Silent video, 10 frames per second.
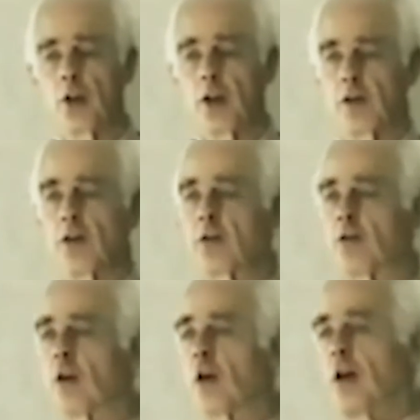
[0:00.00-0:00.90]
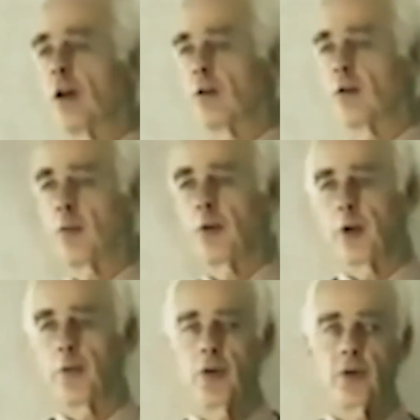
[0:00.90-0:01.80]
2 charges. It can
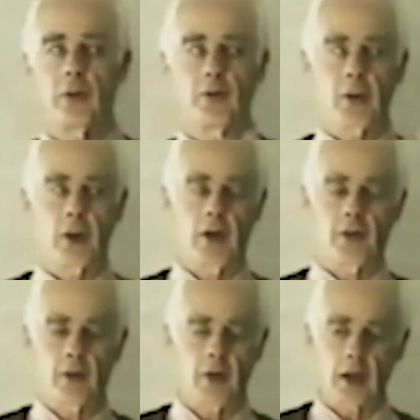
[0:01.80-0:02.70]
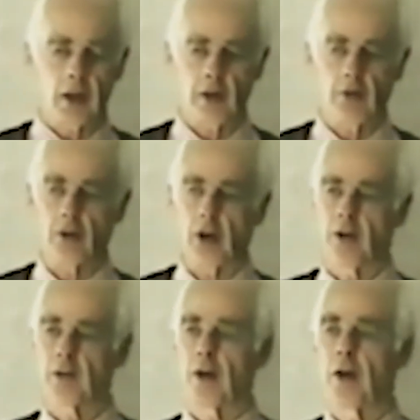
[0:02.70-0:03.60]
separate a positive charge and a negative
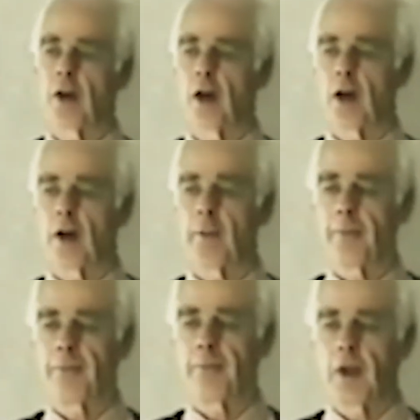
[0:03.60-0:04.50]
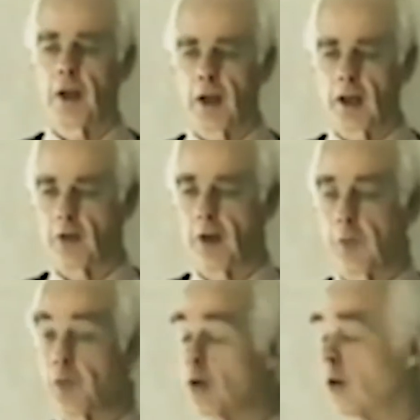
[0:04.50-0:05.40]
charge in its
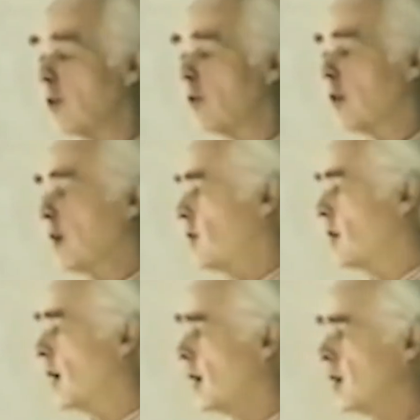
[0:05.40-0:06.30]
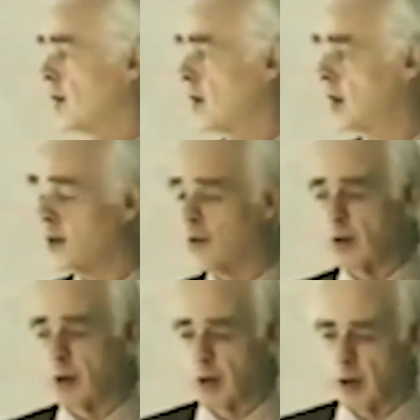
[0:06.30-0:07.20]
very purest state. And it
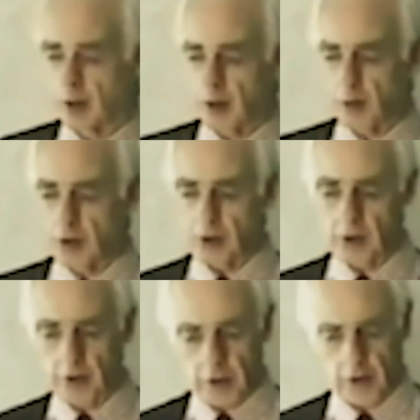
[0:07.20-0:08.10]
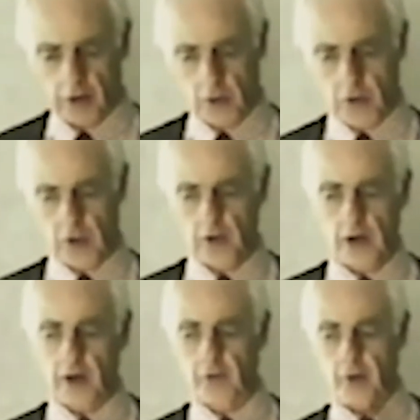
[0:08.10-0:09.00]
has a resistance to the
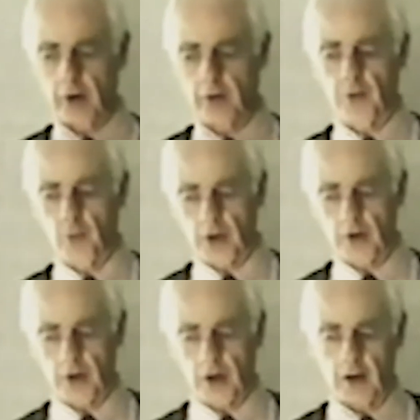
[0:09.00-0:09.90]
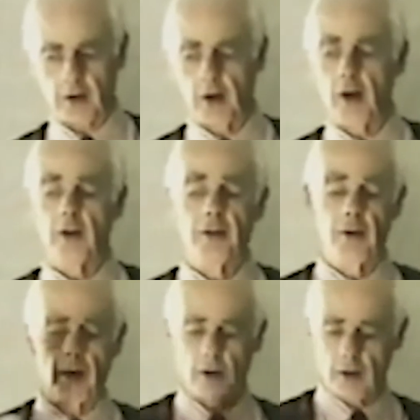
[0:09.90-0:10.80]
transfer of one charge
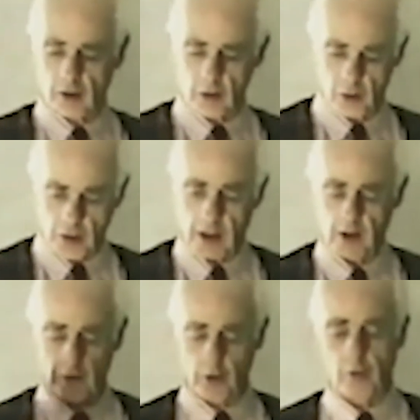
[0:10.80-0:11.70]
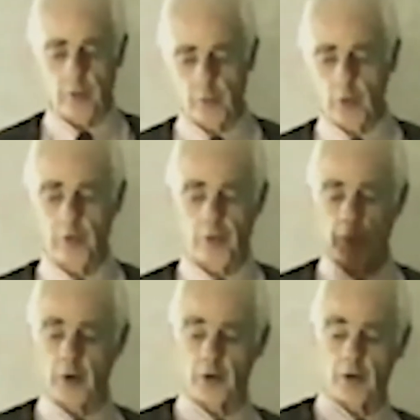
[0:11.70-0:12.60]
to the other, so from
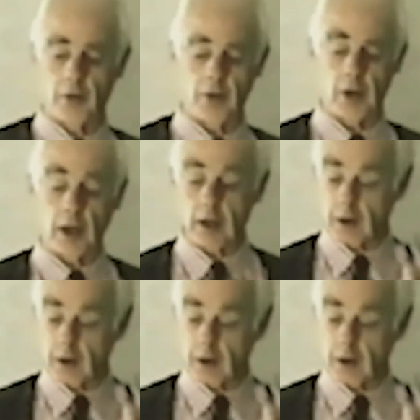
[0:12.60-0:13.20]
movement from positive to